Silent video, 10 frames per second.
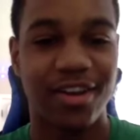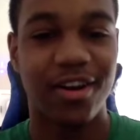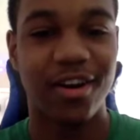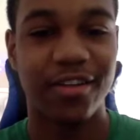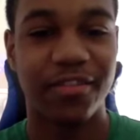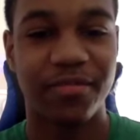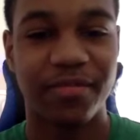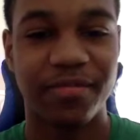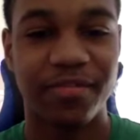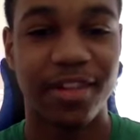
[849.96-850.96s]
hard
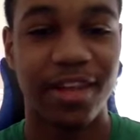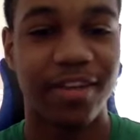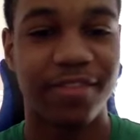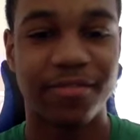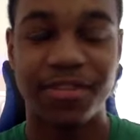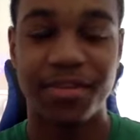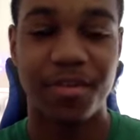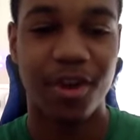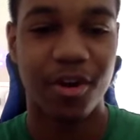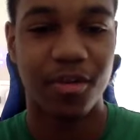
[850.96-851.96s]
for like
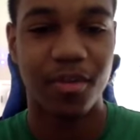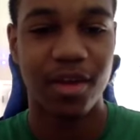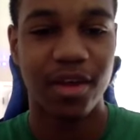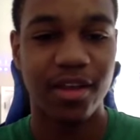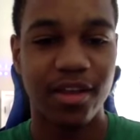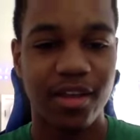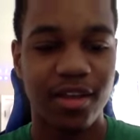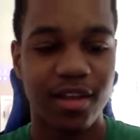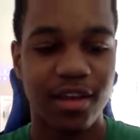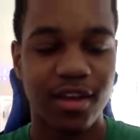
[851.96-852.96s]
tomorrow, but
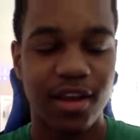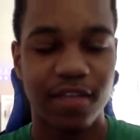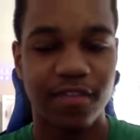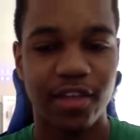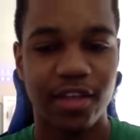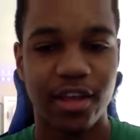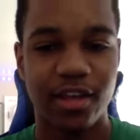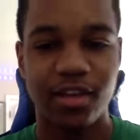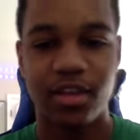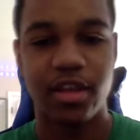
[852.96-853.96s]
I feel like
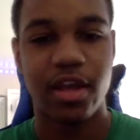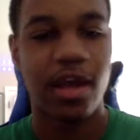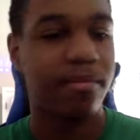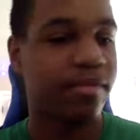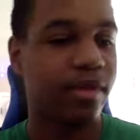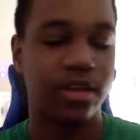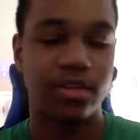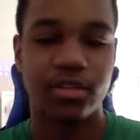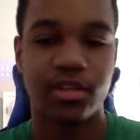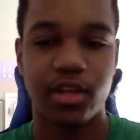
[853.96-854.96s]
I'm
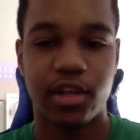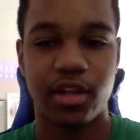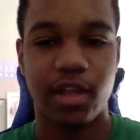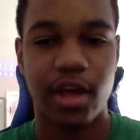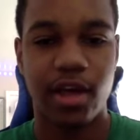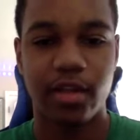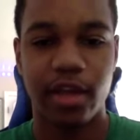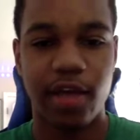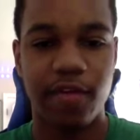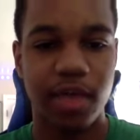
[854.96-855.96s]
interested in a lot. Like
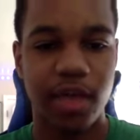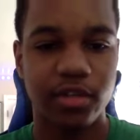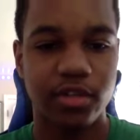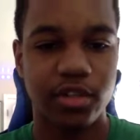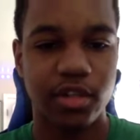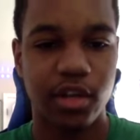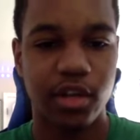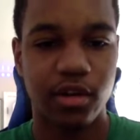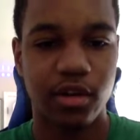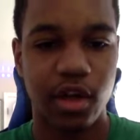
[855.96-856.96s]
I'm interested
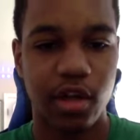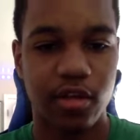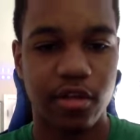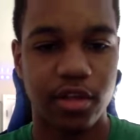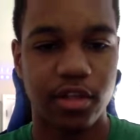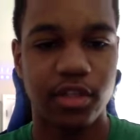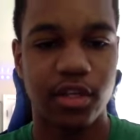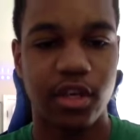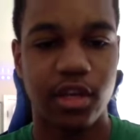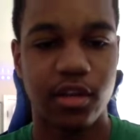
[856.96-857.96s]
in other things and
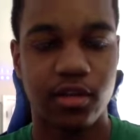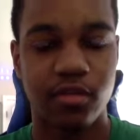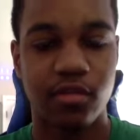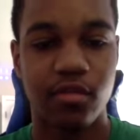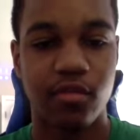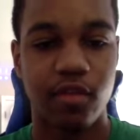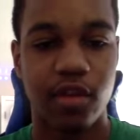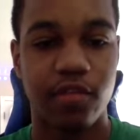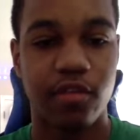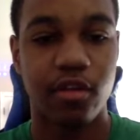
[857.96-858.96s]
getting
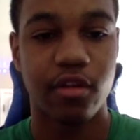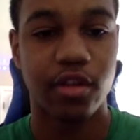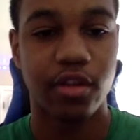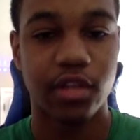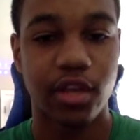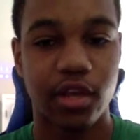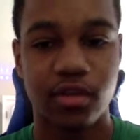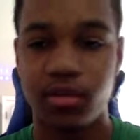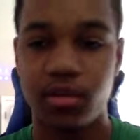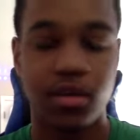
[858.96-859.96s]
ready for other things like
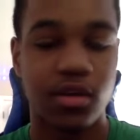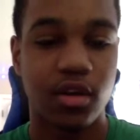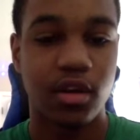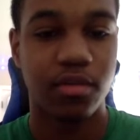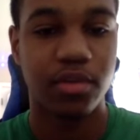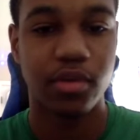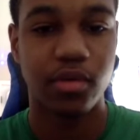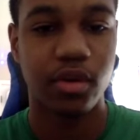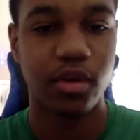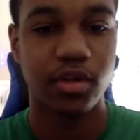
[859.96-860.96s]

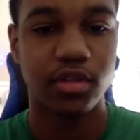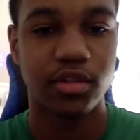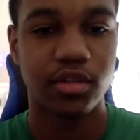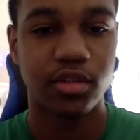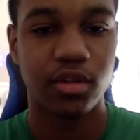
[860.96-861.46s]
computers,